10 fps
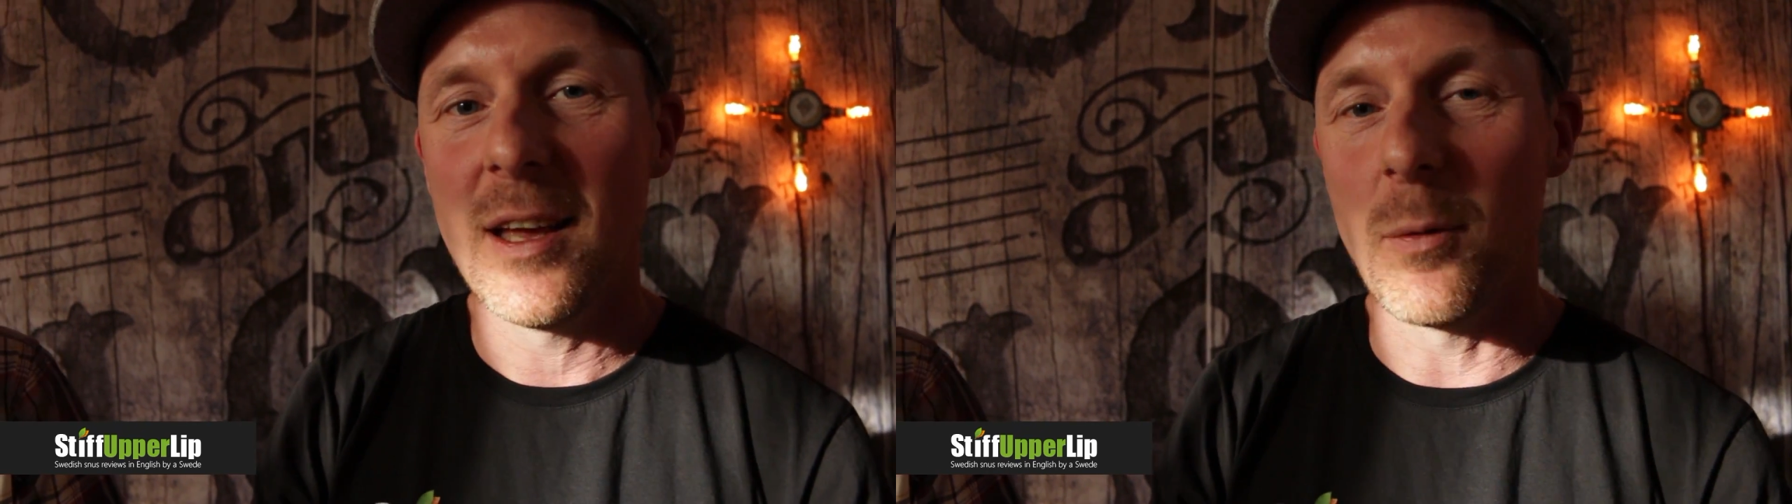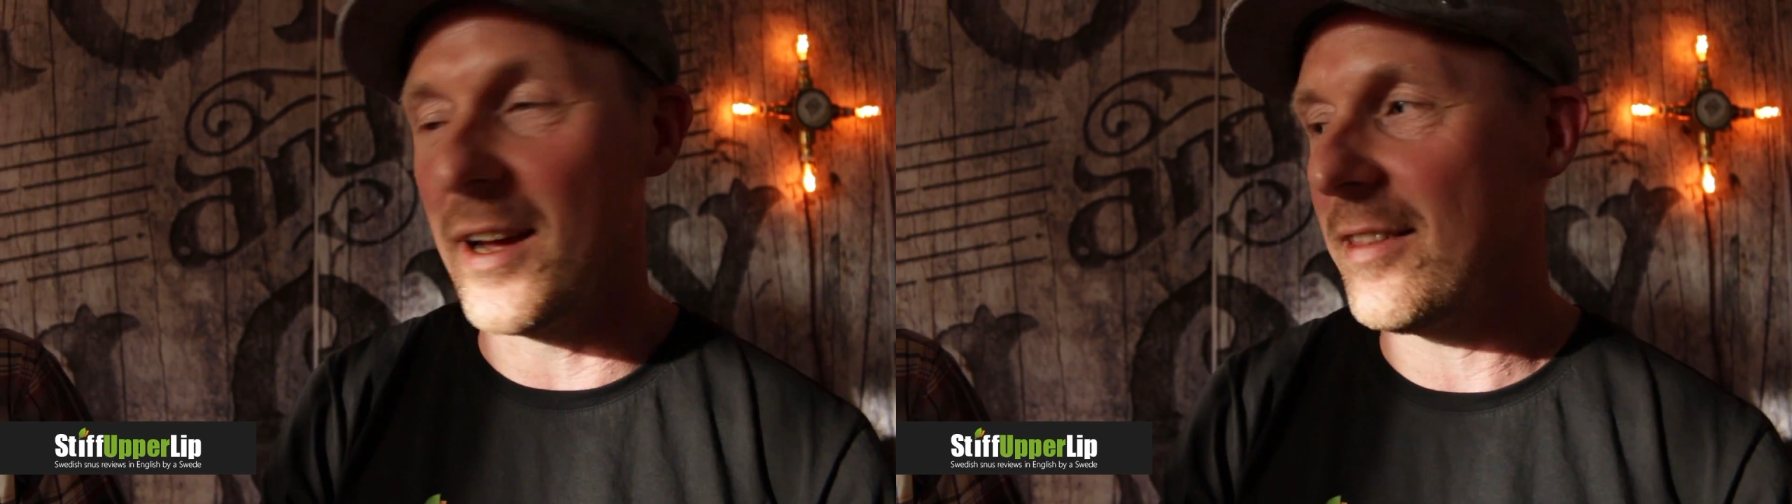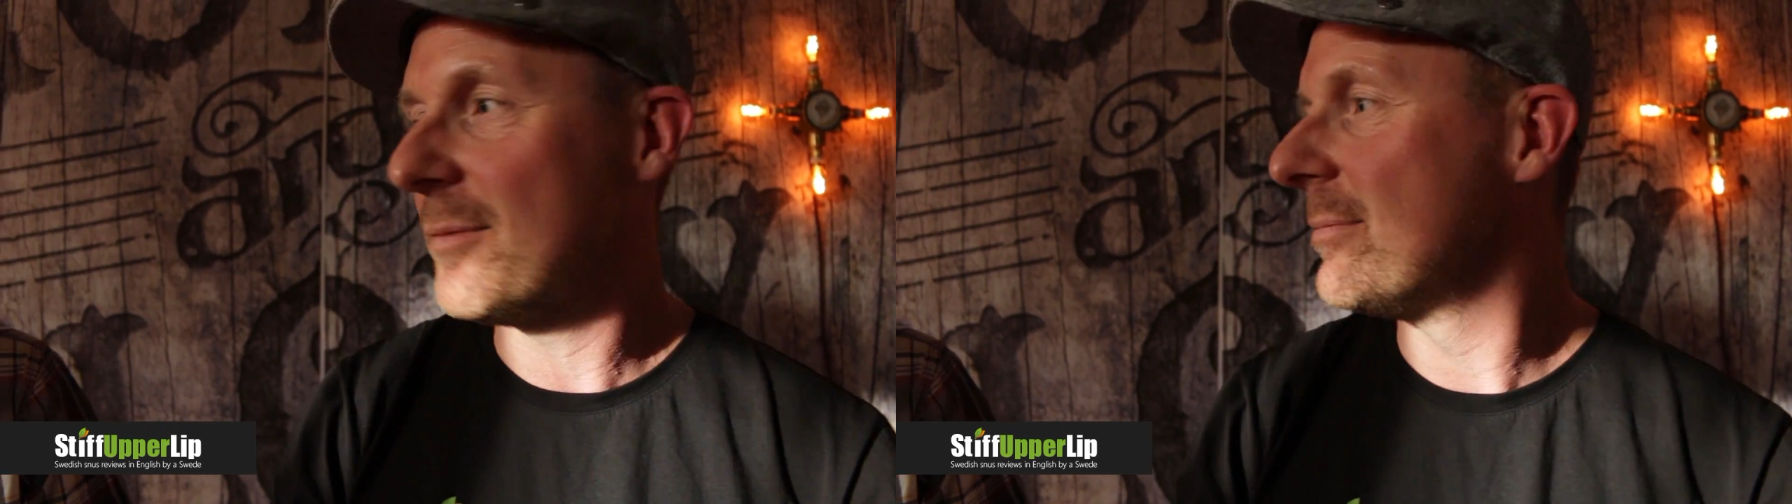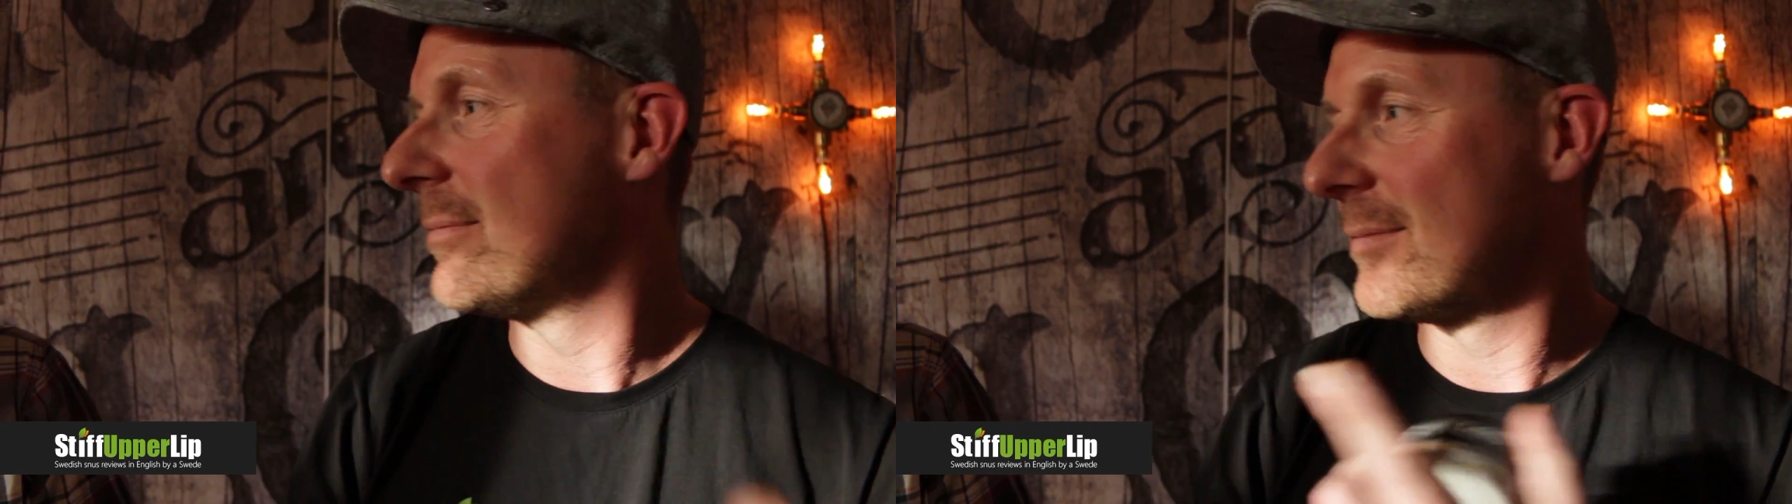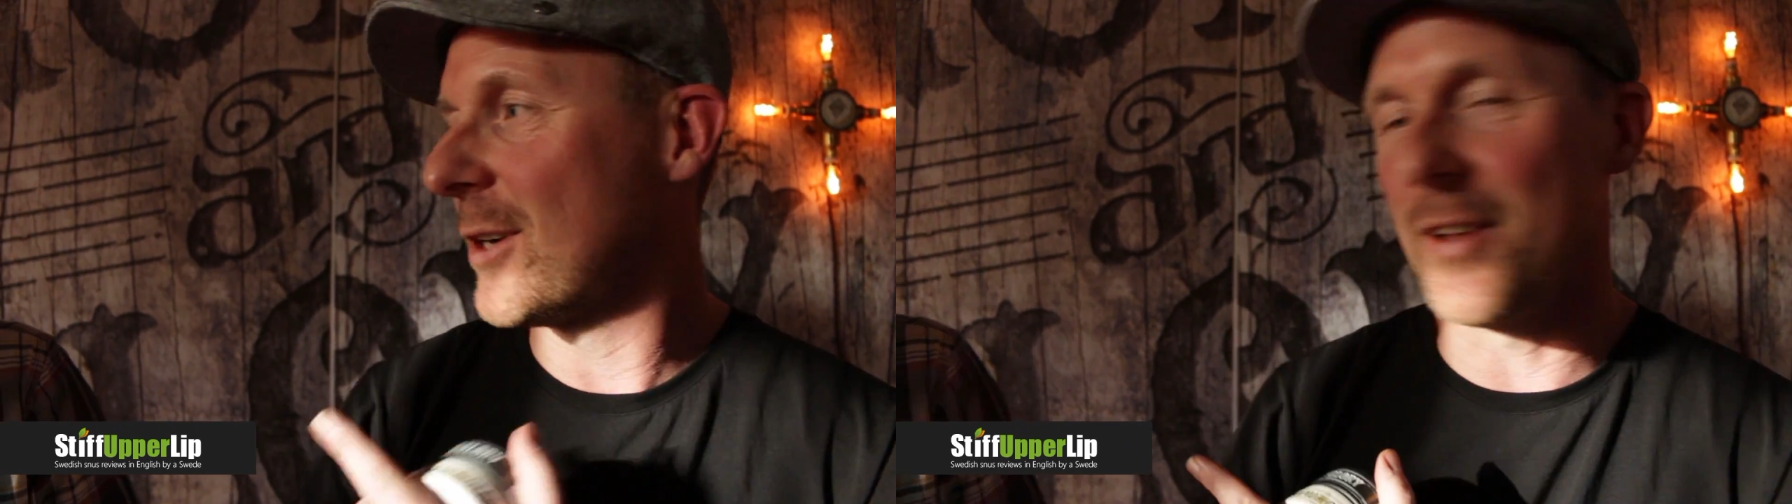with
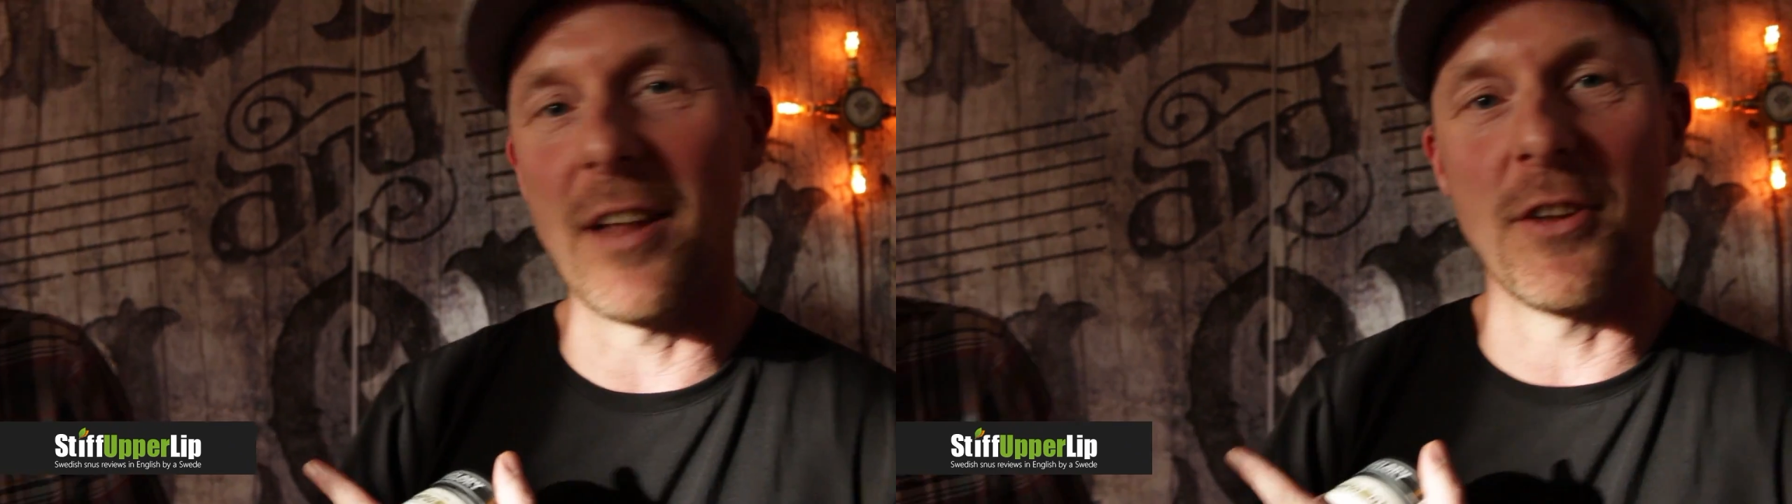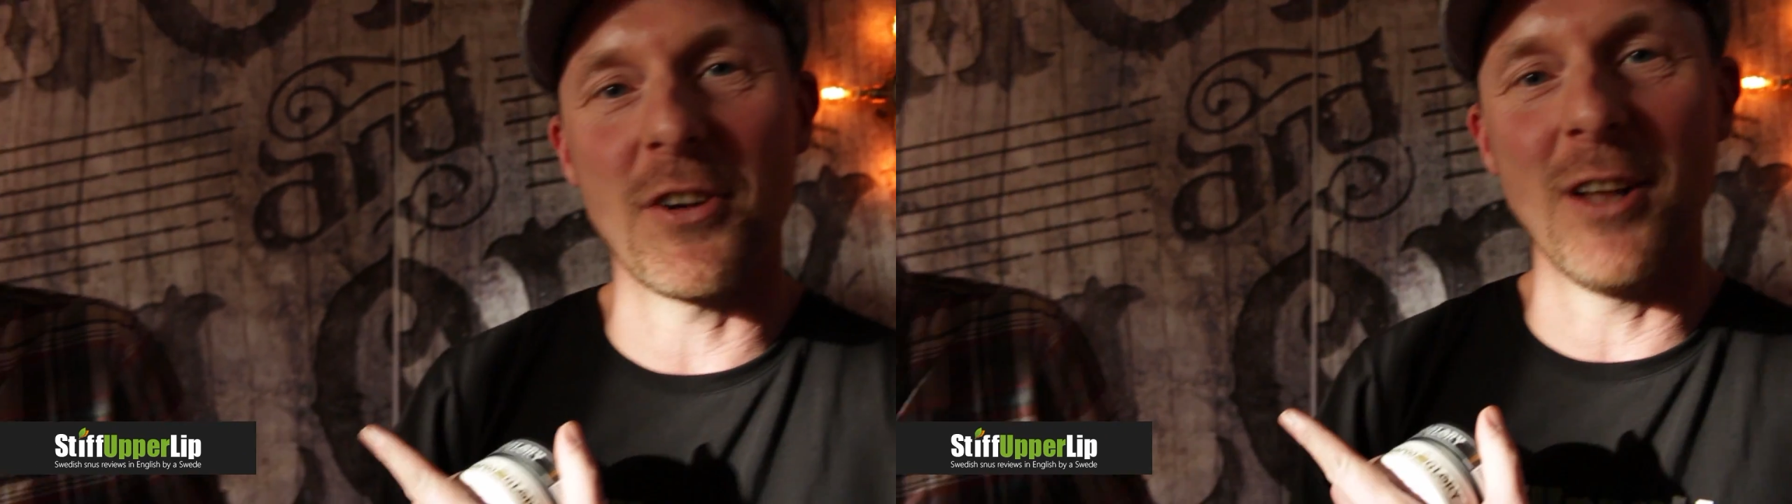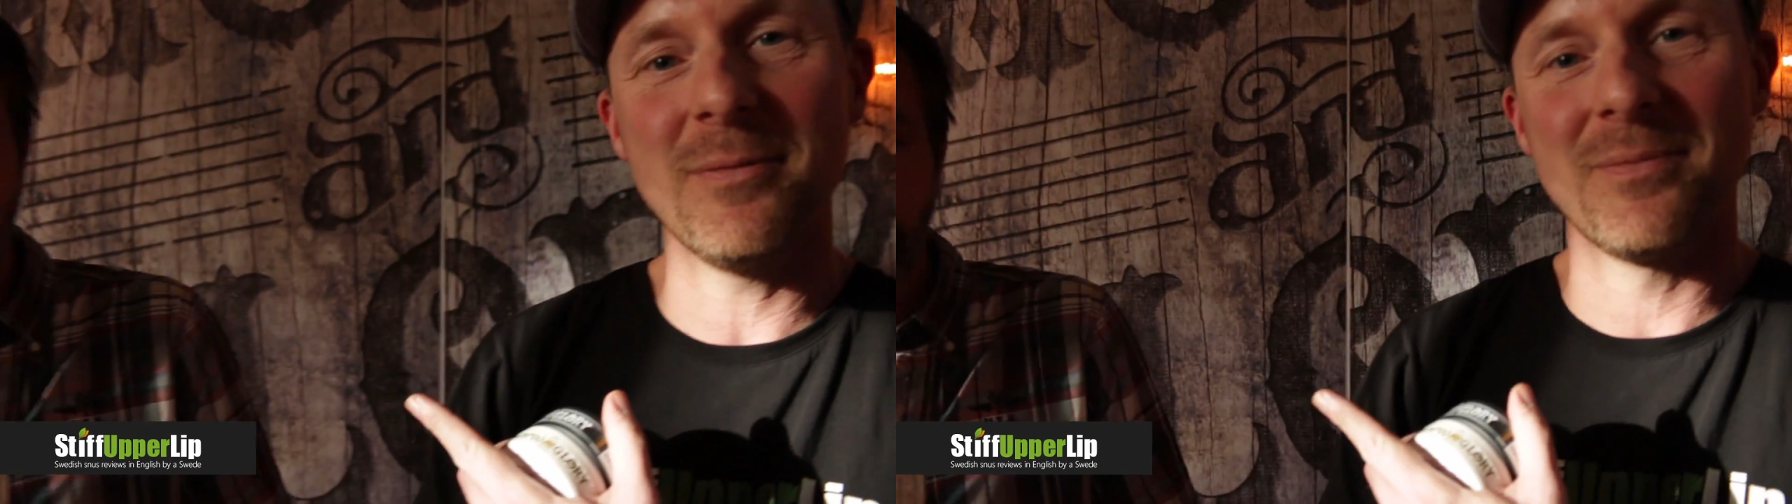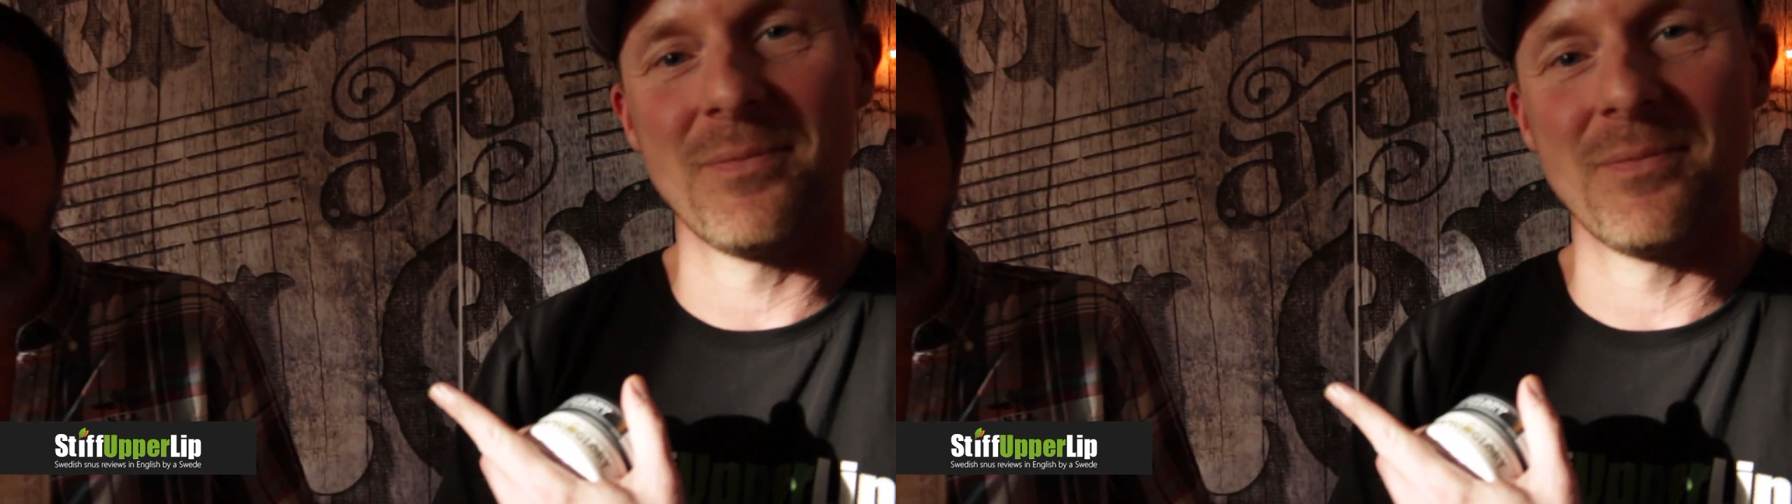Conny Andersson.